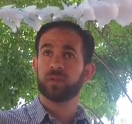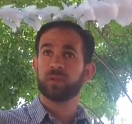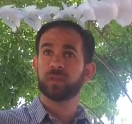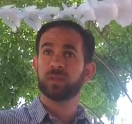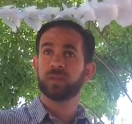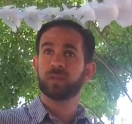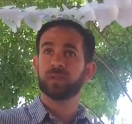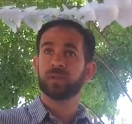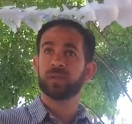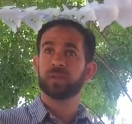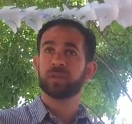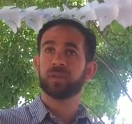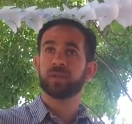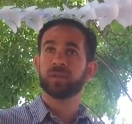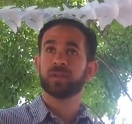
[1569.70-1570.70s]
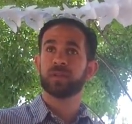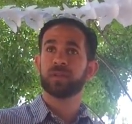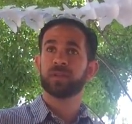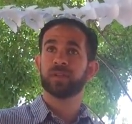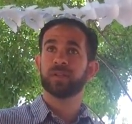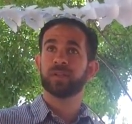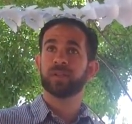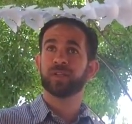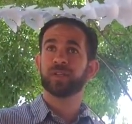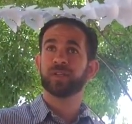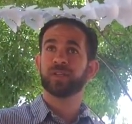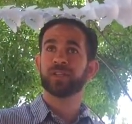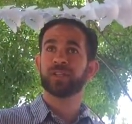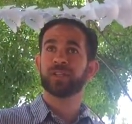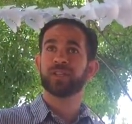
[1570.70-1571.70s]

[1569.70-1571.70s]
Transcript: (silence)